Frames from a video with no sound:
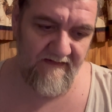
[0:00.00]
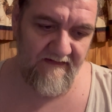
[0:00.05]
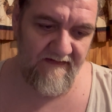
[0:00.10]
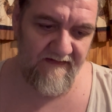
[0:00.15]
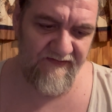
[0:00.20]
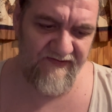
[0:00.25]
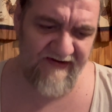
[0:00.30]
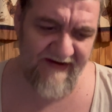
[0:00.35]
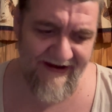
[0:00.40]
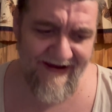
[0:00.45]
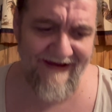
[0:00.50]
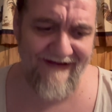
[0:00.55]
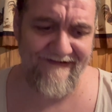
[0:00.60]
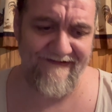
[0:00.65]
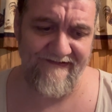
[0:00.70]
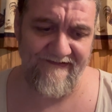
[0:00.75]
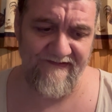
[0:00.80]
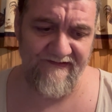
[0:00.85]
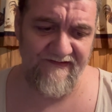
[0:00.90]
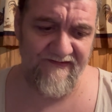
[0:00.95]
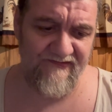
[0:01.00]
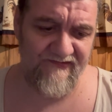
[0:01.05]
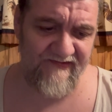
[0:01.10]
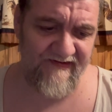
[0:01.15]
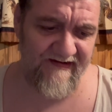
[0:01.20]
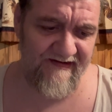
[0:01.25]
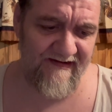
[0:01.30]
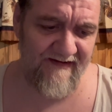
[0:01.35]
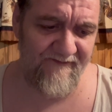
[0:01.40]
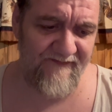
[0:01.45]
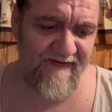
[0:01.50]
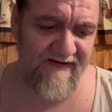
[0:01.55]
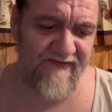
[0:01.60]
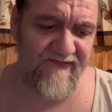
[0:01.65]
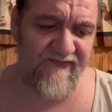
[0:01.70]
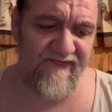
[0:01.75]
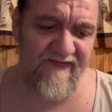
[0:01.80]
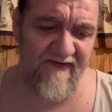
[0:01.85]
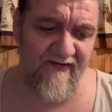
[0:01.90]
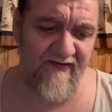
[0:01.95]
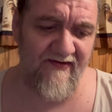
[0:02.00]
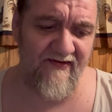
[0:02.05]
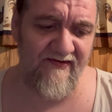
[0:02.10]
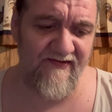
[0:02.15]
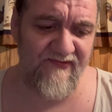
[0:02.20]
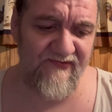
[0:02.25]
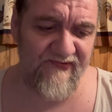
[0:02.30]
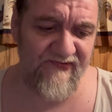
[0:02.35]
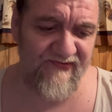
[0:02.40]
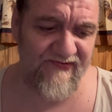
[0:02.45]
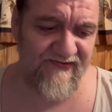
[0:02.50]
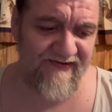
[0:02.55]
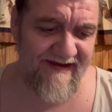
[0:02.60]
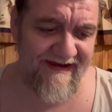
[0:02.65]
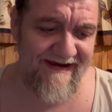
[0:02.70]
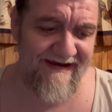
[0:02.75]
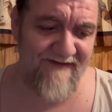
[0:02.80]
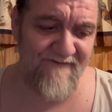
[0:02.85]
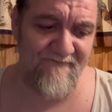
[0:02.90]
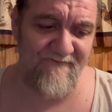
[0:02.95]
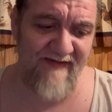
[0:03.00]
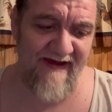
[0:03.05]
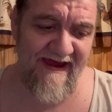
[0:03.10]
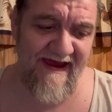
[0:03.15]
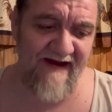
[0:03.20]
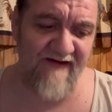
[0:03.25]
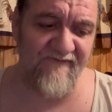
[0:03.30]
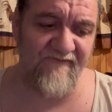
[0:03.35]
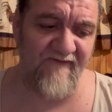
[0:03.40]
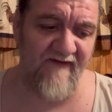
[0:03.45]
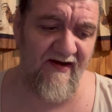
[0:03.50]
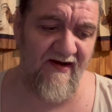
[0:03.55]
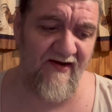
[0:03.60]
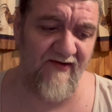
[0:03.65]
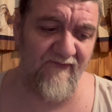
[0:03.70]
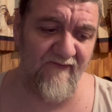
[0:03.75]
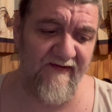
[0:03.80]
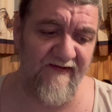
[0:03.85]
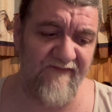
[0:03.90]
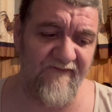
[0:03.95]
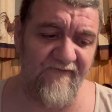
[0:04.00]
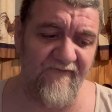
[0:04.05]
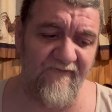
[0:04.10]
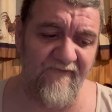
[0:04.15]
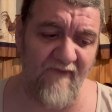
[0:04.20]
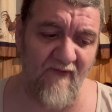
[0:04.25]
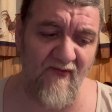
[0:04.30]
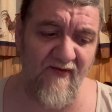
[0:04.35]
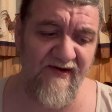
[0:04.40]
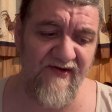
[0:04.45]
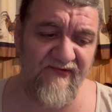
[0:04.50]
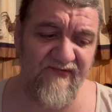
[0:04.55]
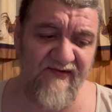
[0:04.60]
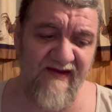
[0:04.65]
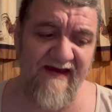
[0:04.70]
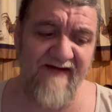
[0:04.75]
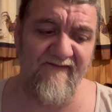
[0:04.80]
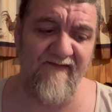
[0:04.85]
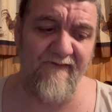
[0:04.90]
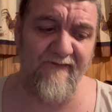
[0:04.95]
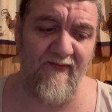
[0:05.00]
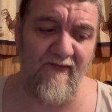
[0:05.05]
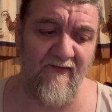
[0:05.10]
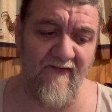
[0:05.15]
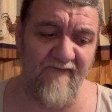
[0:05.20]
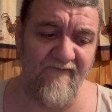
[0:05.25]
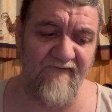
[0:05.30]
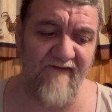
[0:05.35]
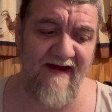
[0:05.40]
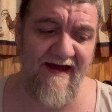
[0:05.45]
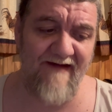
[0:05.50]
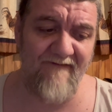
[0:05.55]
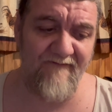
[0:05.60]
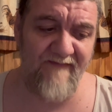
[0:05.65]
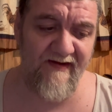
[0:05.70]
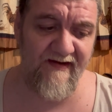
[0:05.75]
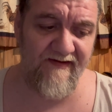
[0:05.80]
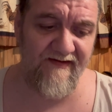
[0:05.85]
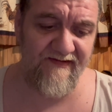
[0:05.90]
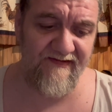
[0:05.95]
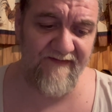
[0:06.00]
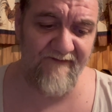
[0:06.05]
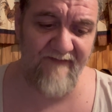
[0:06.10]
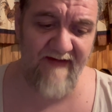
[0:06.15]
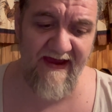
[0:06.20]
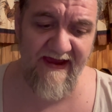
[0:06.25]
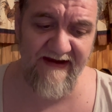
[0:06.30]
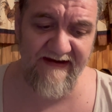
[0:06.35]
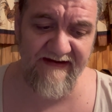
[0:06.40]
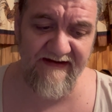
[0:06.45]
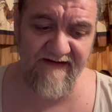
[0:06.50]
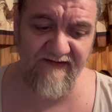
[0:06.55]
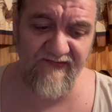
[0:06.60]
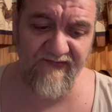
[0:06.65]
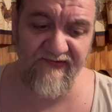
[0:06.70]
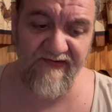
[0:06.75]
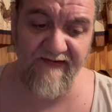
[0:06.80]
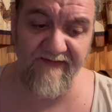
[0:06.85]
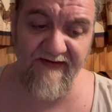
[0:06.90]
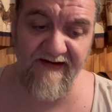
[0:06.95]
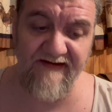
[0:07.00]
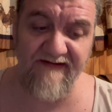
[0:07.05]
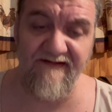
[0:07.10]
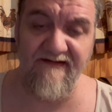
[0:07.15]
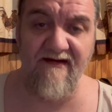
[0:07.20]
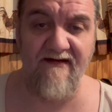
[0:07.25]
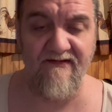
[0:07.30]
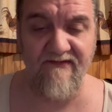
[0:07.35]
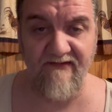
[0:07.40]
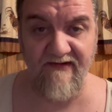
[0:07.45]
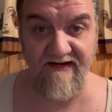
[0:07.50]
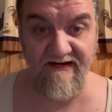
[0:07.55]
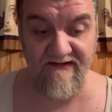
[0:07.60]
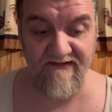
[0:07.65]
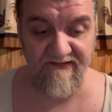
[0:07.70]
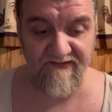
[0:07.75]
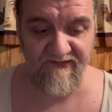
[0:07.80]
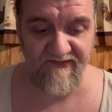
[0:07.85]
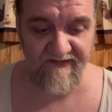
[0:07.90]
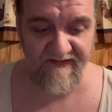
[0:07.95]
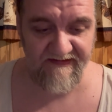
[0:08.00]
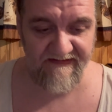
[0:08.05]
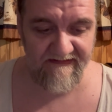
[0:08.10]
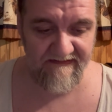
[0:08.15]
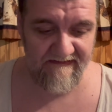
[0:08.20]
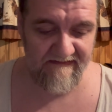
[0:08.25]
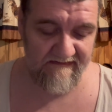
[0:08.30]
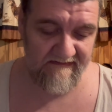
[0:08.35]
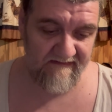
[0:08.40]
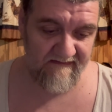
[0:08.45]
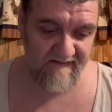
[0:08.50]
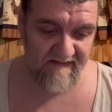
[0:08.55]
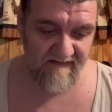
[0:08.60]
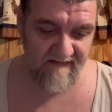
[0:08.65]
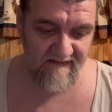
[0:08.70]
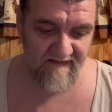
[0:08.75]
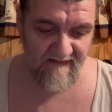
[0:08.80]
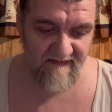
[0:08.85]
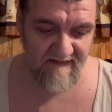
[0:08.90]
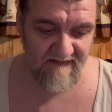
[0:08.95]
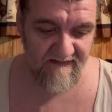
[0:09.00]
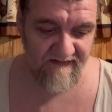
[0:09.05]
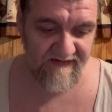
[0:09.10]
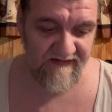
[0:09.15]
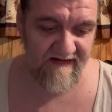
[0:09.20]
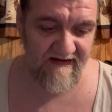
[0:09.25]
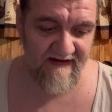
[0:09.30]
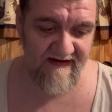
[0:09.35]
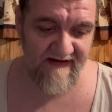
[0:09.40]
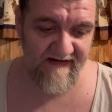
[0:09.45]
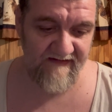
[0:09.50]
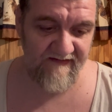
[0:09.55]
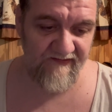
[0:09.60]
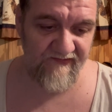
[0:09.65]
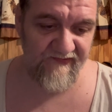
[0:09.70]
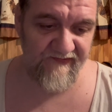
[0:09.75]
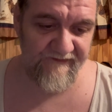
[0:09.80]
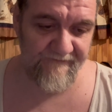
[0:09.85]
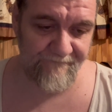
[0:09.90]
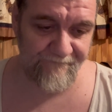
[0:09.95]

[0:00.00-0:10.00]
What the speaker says: China set up its third state-backed fund with $47.5 billion to back its semiconductor industry. Yikes.